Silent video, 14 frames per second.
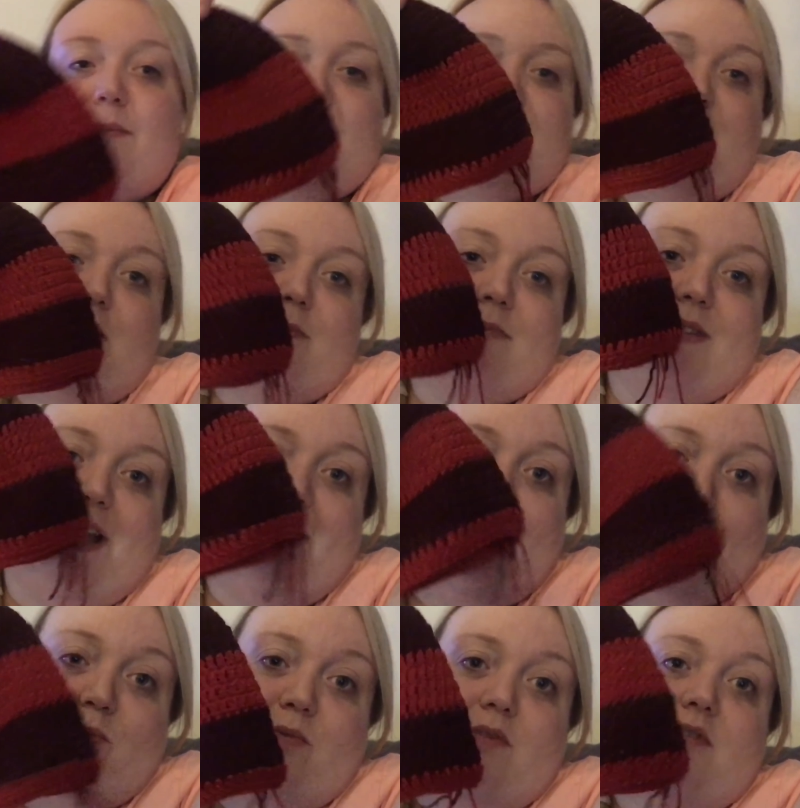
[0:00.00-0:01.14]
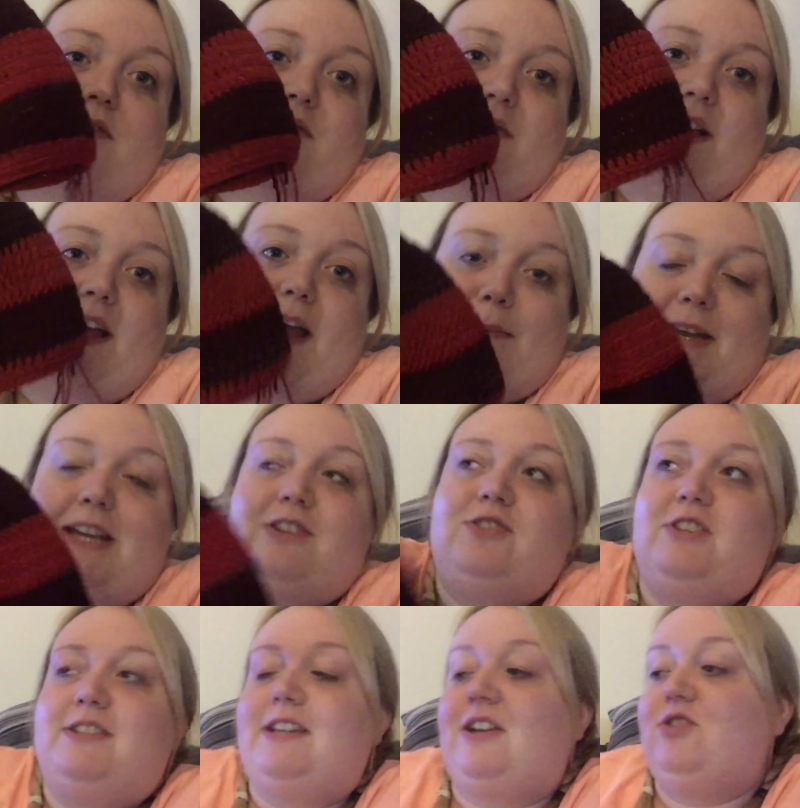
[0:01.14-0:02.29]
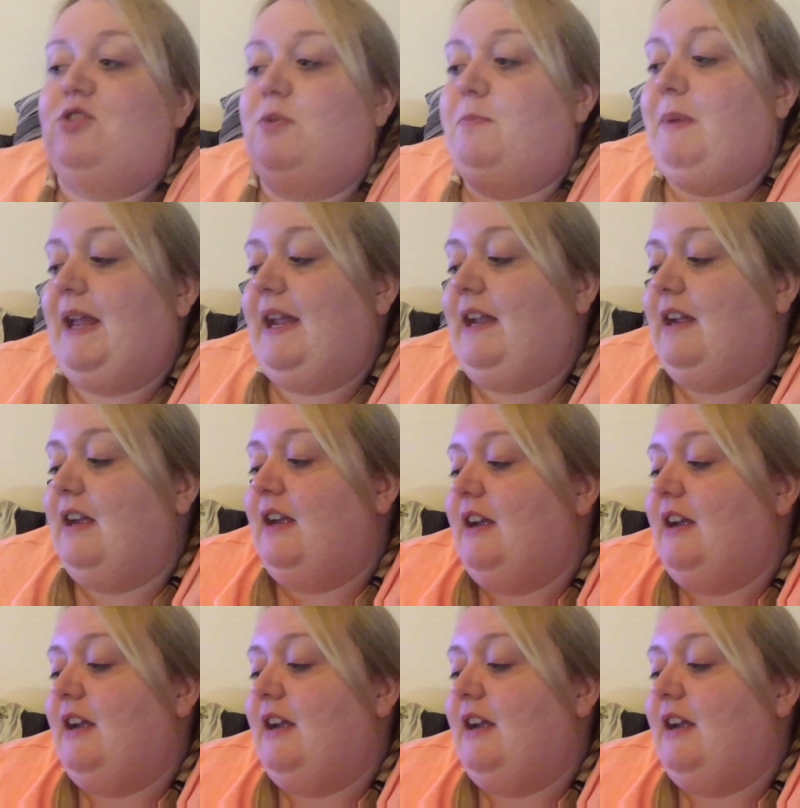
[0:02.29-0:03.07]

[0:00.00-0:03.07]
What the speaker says: the top down, like how many inches that should be.